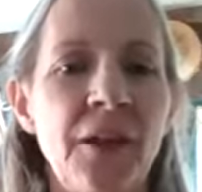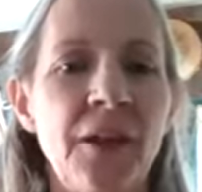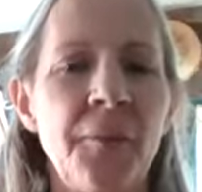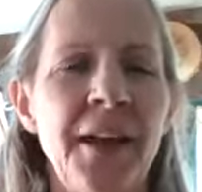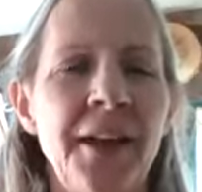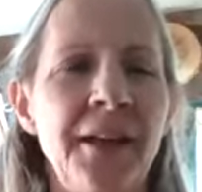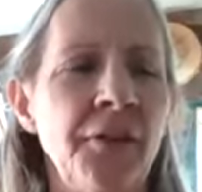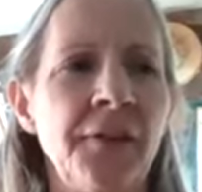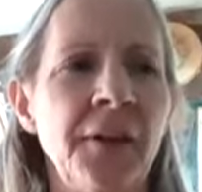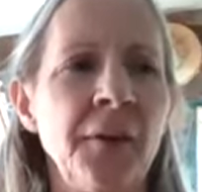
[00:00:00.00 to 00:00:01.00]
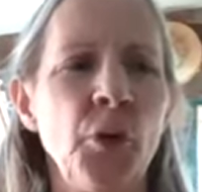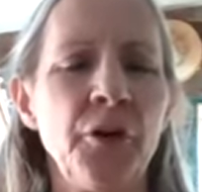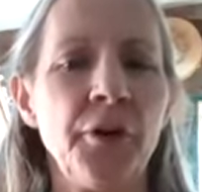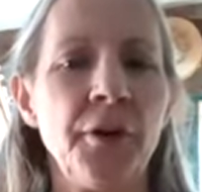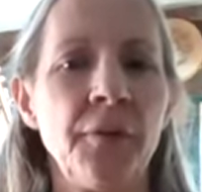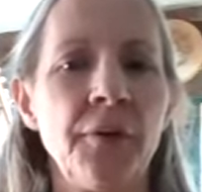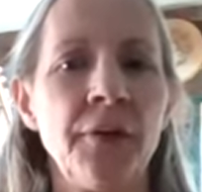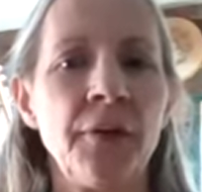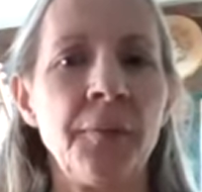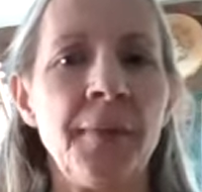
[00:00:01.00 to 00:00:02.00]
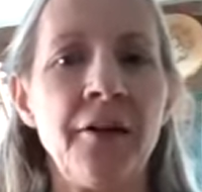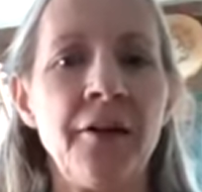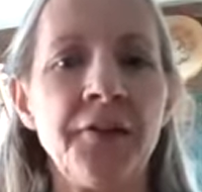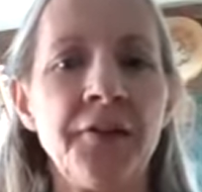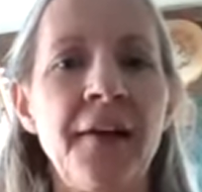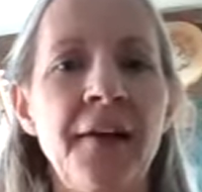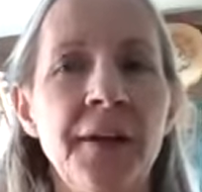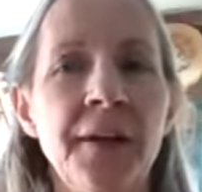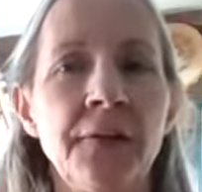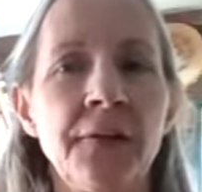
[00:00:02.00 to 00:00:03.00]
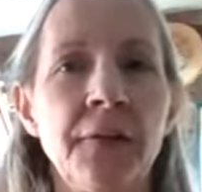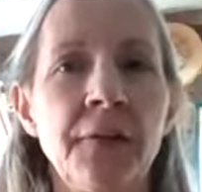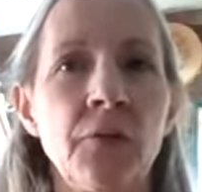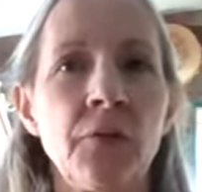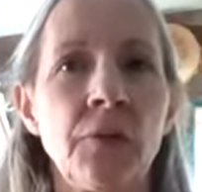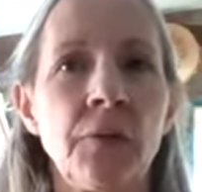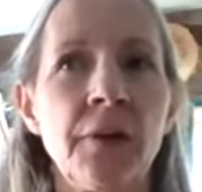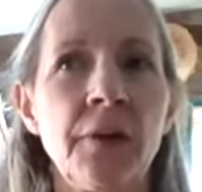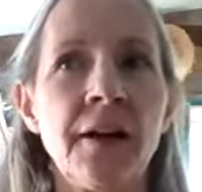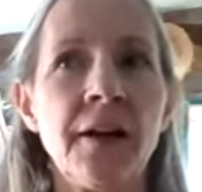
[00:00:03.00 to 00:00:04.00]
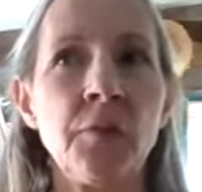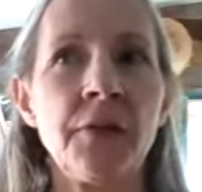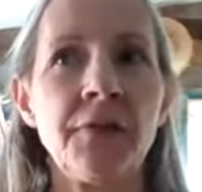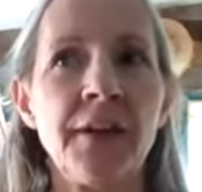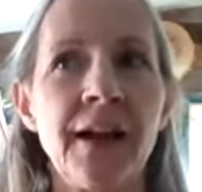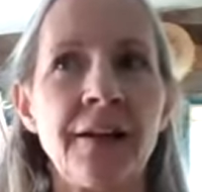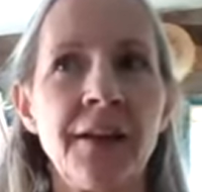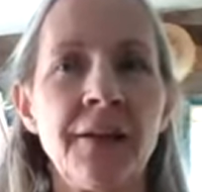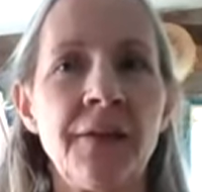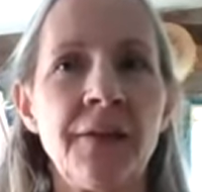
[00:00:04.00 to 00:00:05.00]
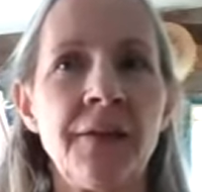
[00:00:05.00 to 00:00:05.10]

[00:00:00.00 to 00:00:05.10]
That might even seem weird, and it doesn't matter. It doesn't have to make sense. Just connect with the fact that